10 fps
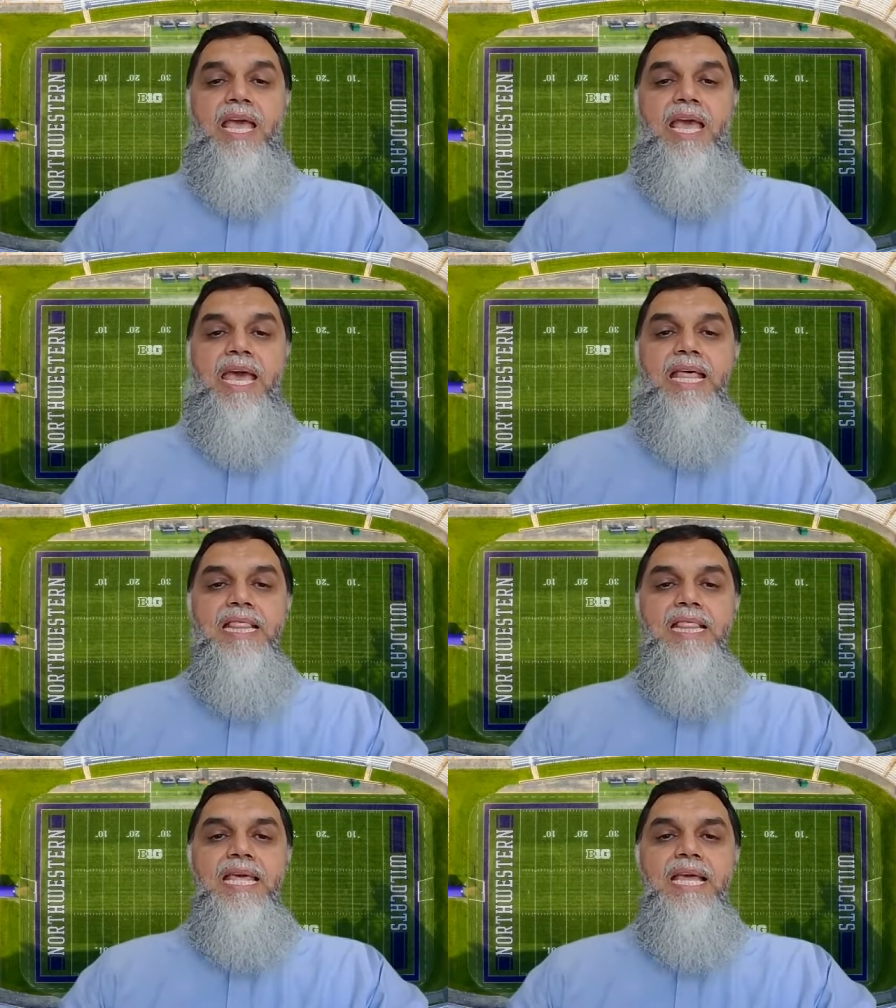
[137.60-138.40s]

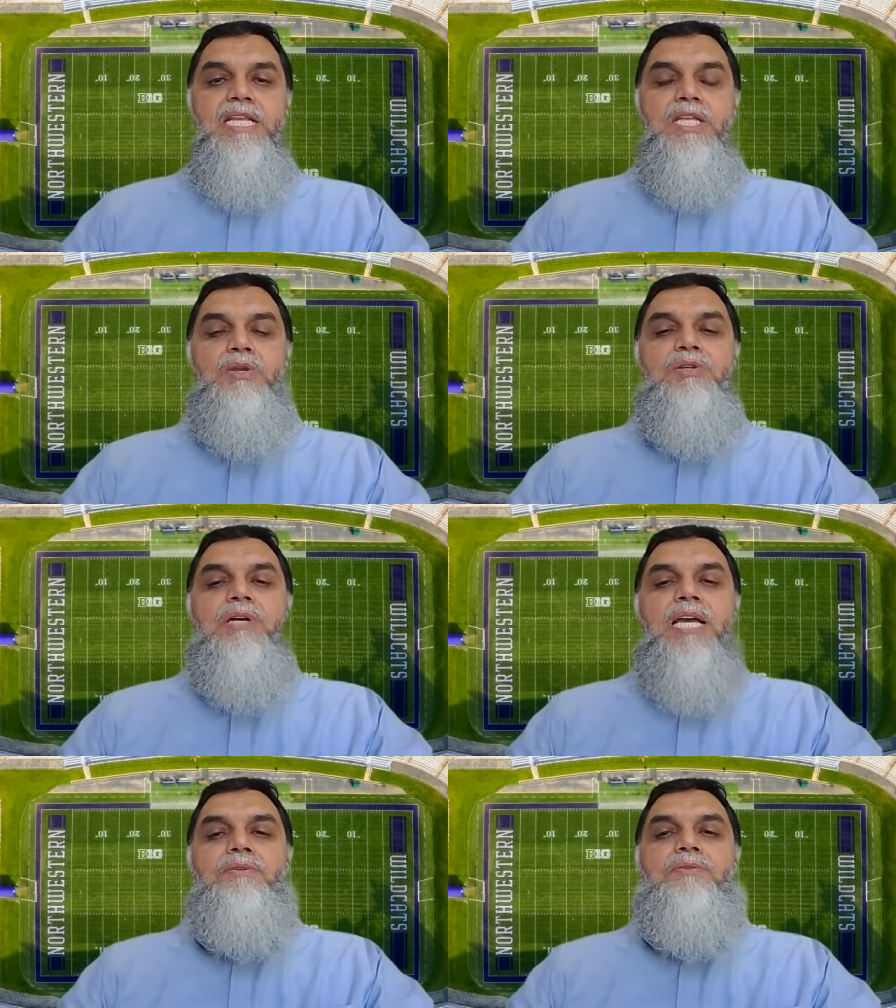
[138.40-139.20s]
And then you
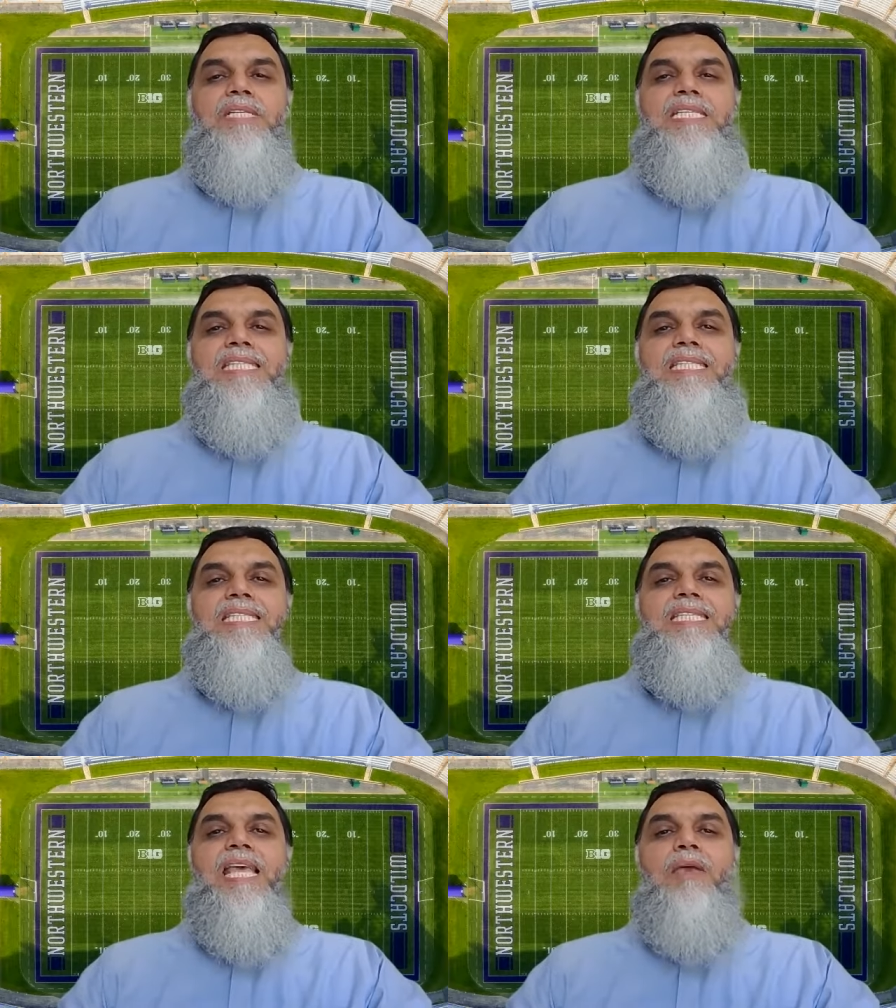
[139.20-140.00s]
try to
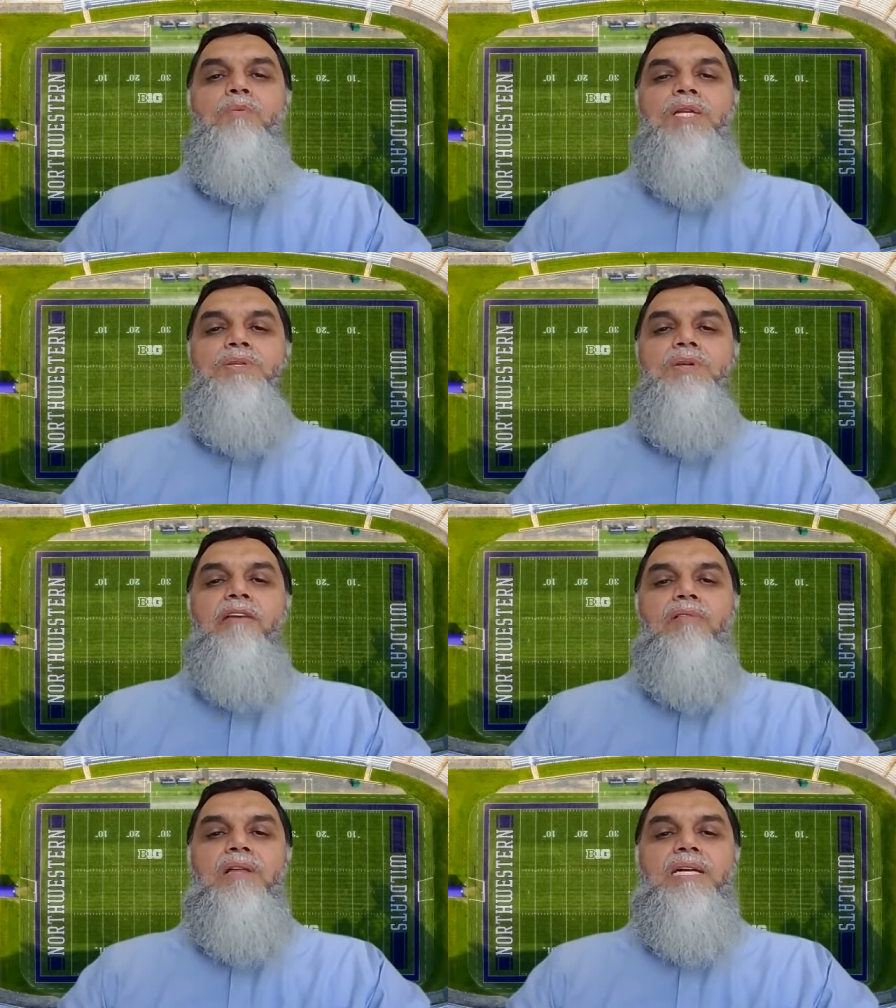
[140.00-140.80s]
see what you
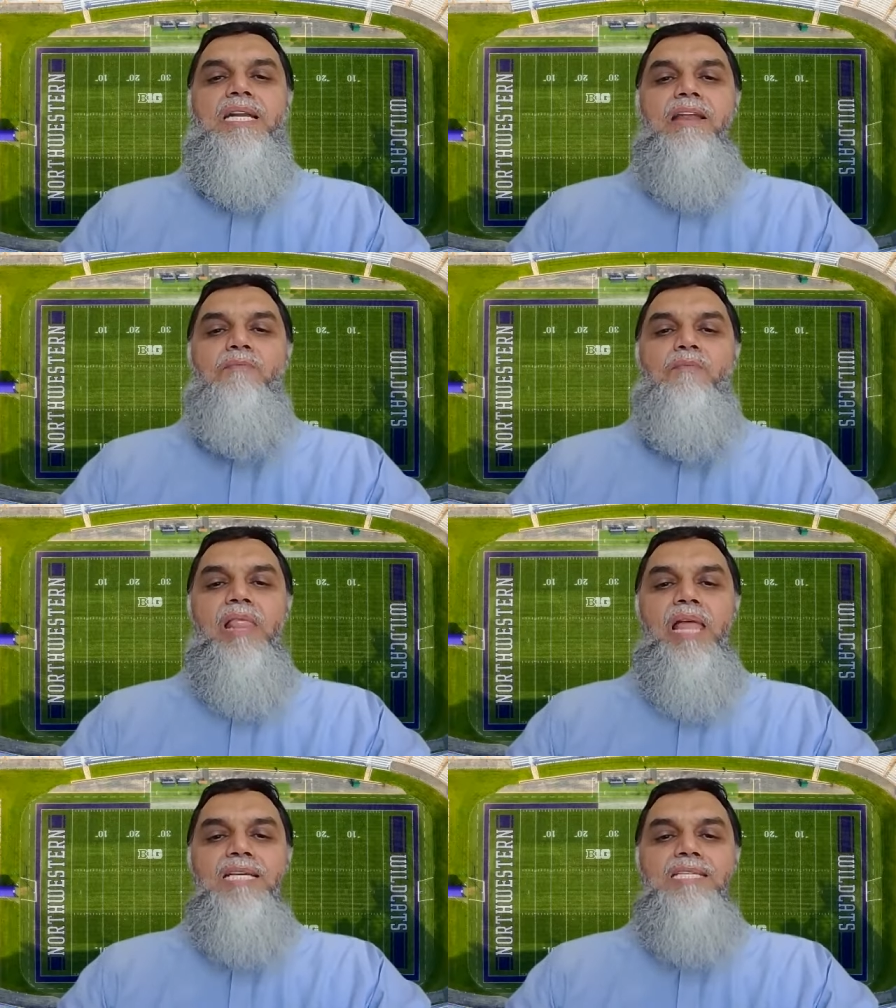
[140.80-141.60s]
have learned in
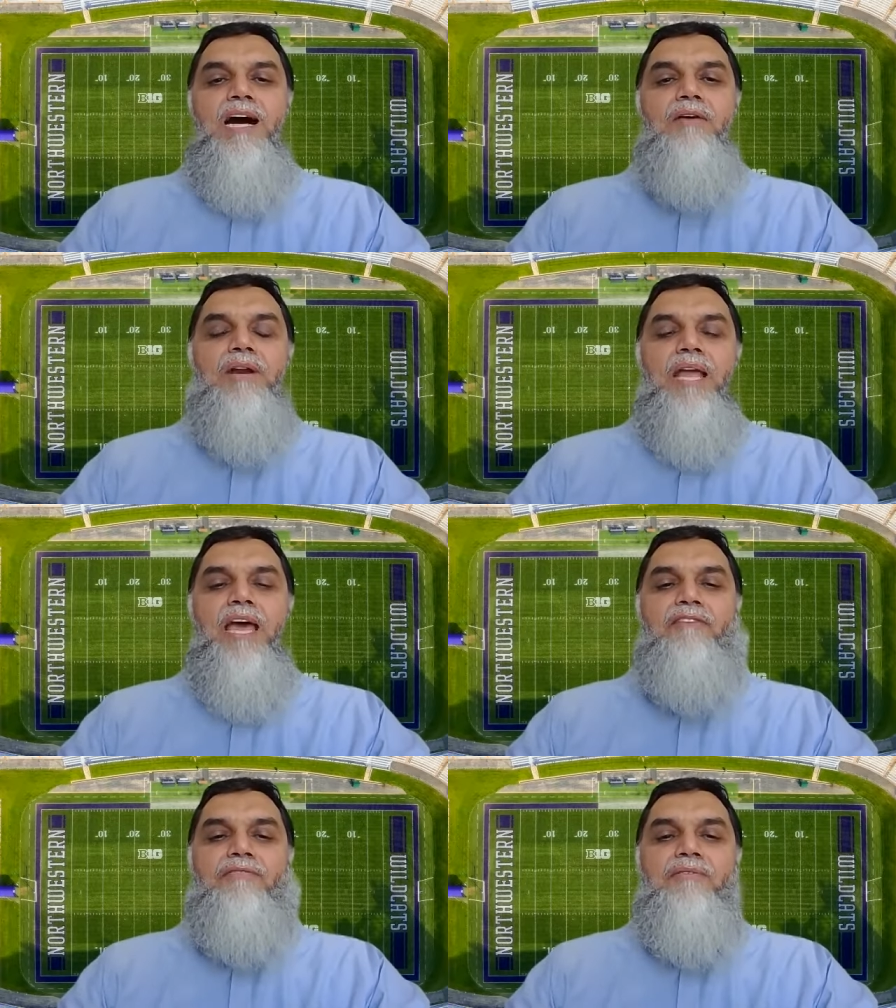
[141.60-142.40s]
last hour and a
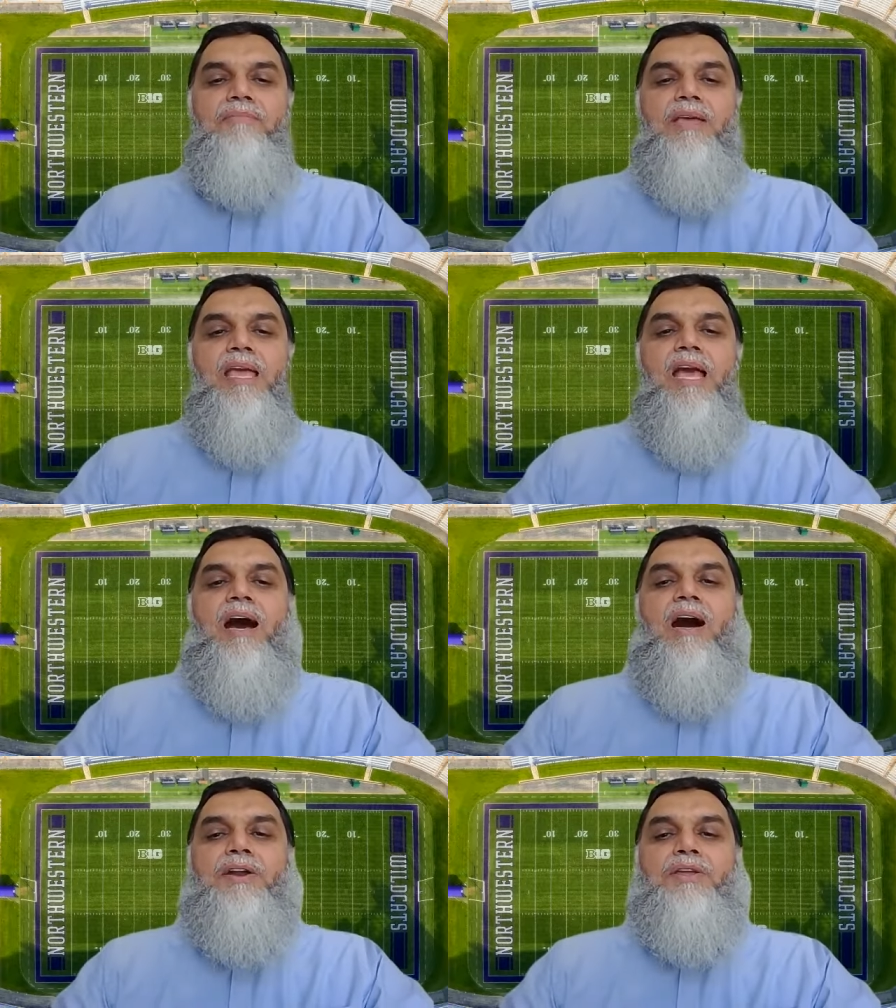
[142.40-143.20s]
half from me.
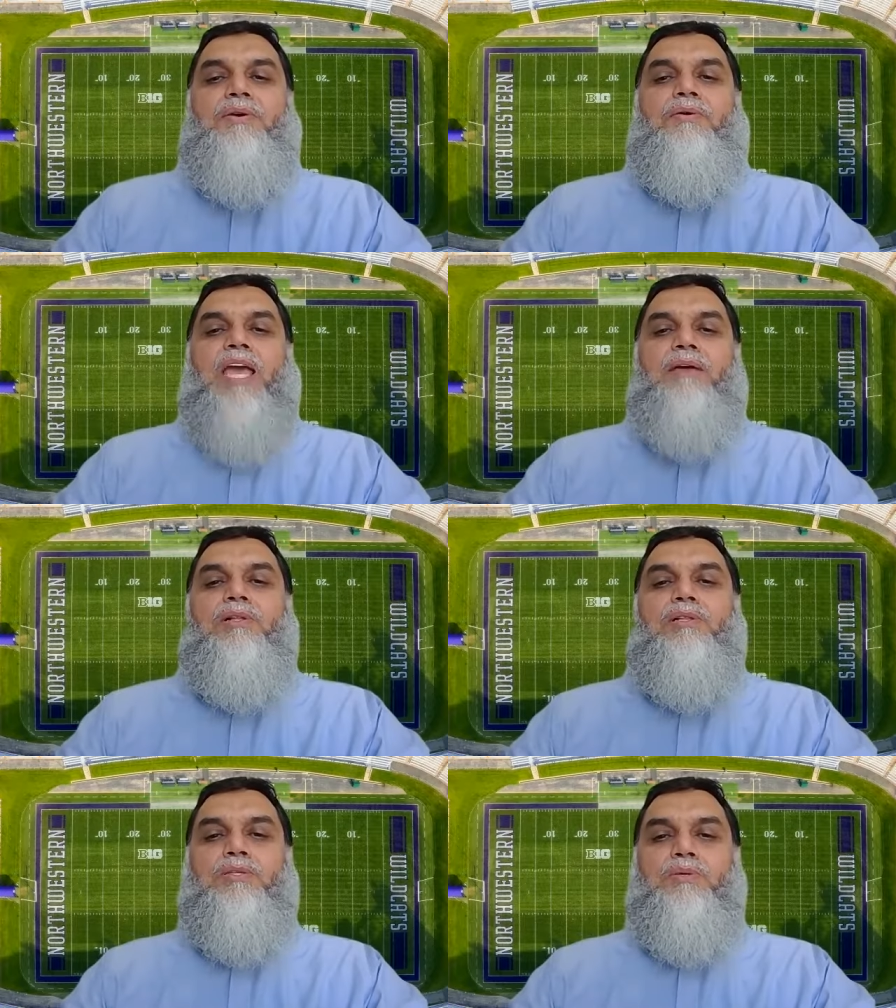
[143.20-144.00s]
Are you
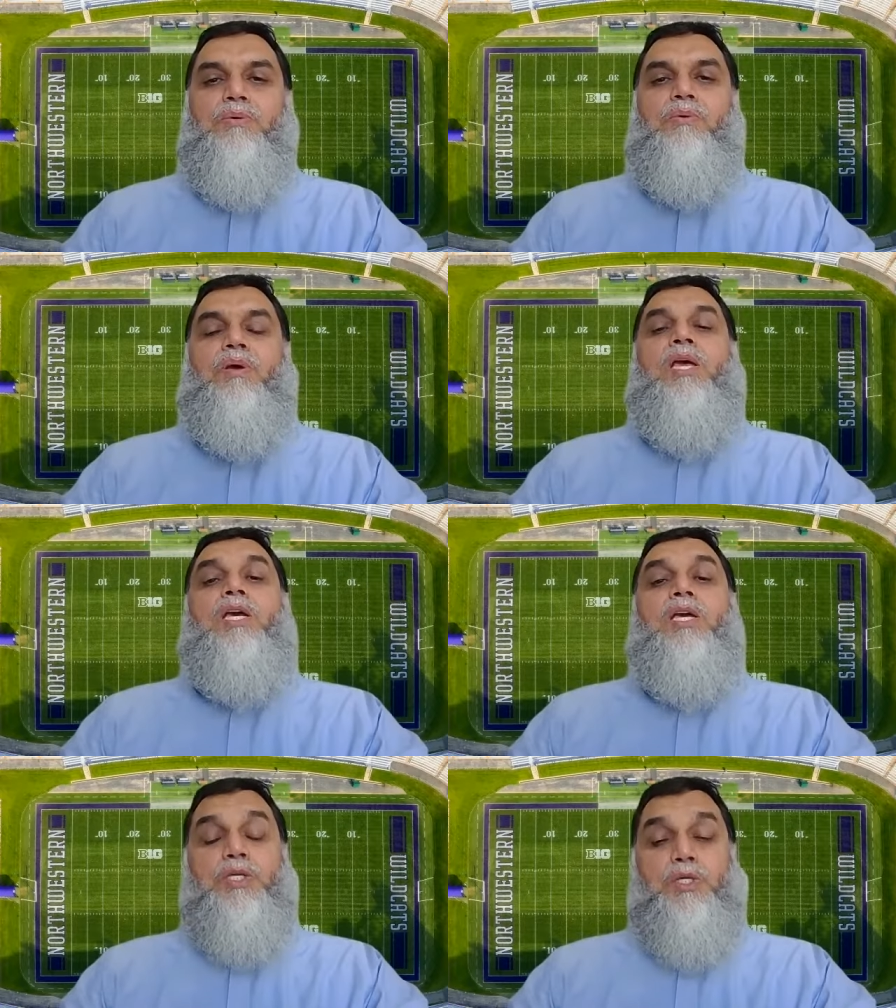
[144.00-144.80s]
able to
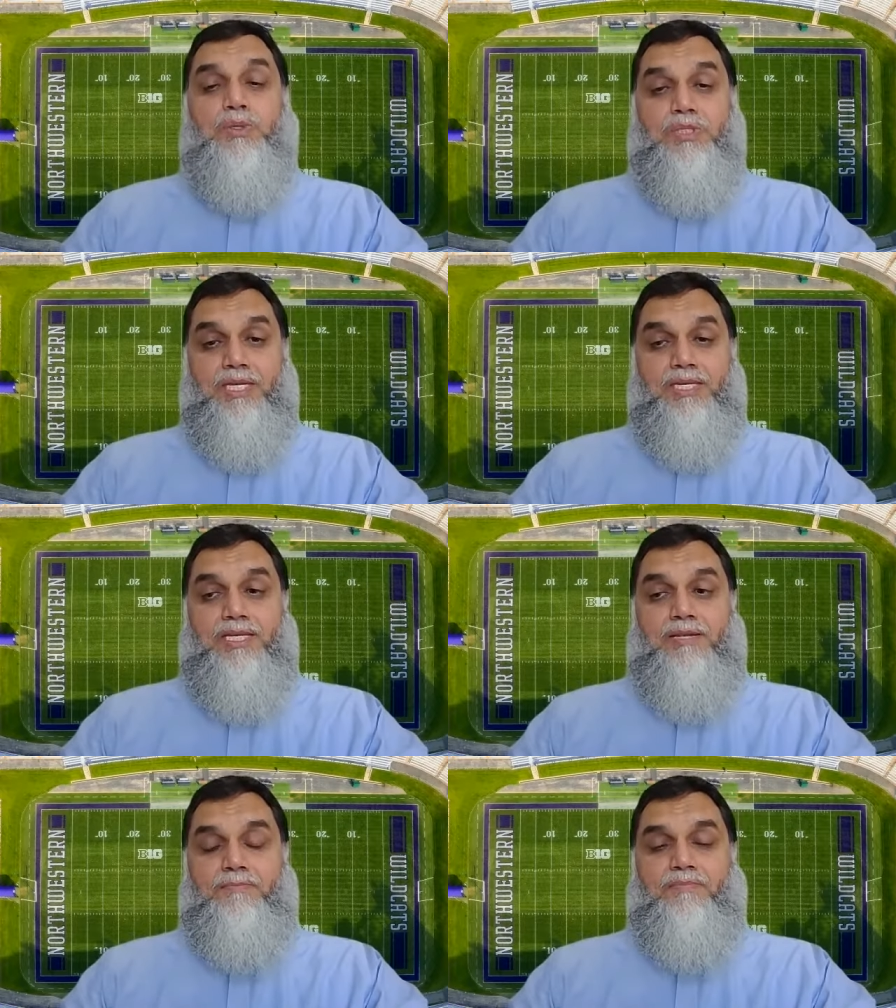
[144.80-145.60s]
use it?